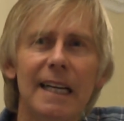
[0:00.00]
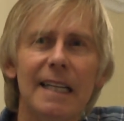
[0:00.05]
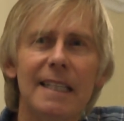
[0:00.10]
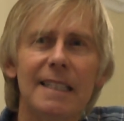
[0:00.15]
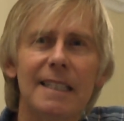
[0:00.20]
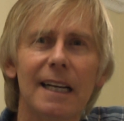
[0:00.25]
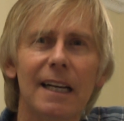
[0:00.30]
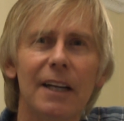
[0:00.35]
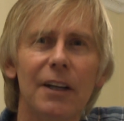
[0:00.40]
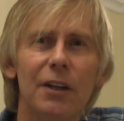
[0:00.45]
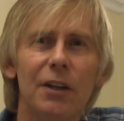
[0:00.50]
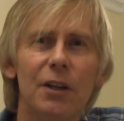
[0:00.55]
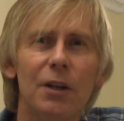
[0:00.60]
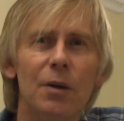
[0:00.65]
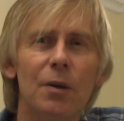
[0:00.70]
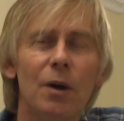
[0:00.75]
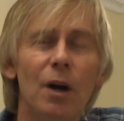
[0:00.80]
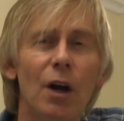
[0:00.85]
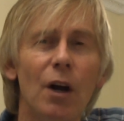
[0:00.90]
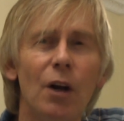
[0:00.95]
telling
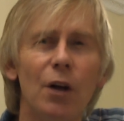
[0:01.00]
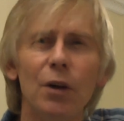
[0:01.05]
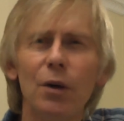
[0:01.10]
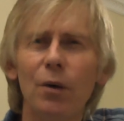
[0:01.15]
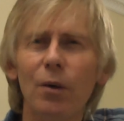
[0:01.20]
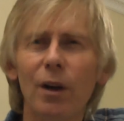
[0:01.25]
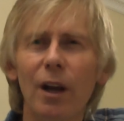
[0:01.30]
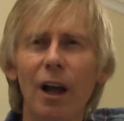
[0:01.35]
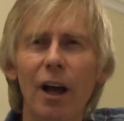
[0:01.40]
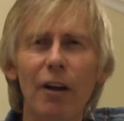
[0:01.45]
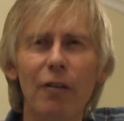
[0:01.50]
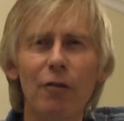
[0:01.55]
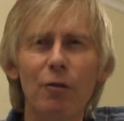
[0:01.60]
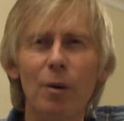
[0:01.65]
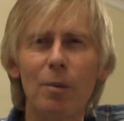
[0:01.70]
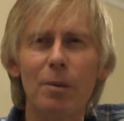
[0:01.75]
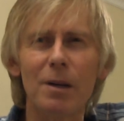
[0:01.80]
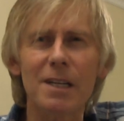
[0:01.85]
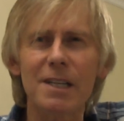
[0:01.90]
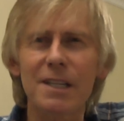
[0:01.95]
you your life
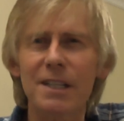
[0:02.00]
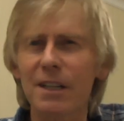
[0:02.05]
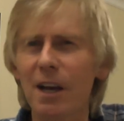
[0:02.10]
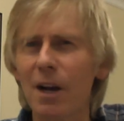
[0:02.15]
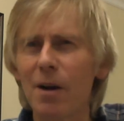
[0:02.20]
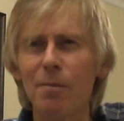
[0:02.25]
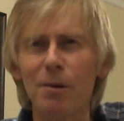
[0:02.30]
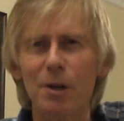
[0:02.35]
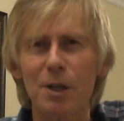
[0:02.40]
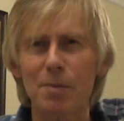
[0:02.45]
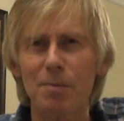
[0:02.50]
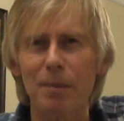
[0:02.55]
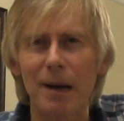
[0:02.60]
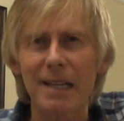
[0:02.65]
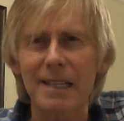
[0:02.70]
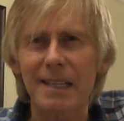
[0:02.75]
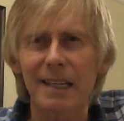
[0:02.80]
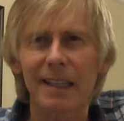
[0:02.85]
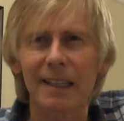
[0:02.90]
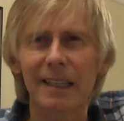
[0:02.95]
will be so much
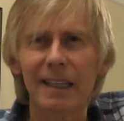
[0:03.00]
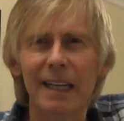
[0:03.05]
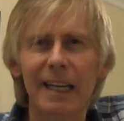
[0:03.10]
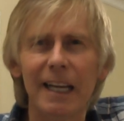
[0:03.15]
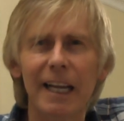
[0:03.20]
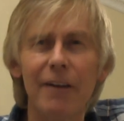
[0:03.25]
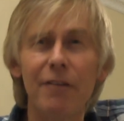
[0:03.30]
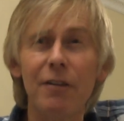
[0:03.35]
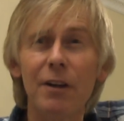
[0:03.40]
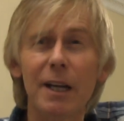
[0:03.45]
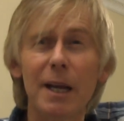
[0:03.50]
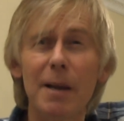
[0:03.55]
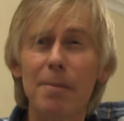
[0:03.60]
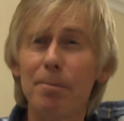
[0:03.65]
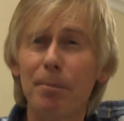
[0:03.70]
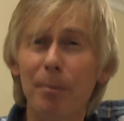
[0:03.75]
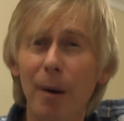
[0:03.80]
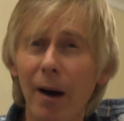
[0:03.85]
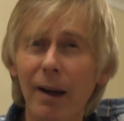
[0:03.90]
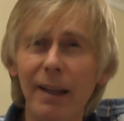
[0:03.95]
better if you
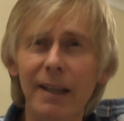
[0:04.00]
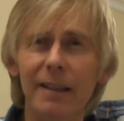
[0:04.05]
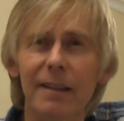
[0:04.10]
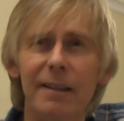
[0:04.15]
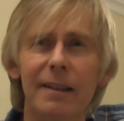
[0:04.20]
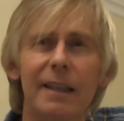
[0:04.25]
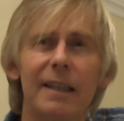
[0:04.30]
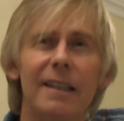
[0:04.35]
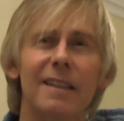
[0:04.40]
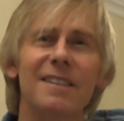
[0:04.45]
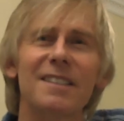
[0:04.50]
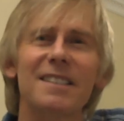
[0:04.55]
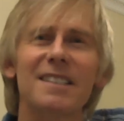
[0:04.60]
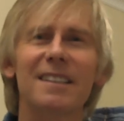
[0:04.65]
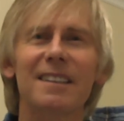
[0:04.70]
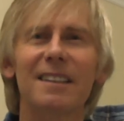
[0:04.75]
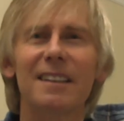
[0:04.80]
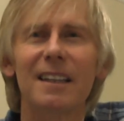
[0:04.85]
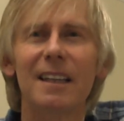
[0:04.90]
keep buying things.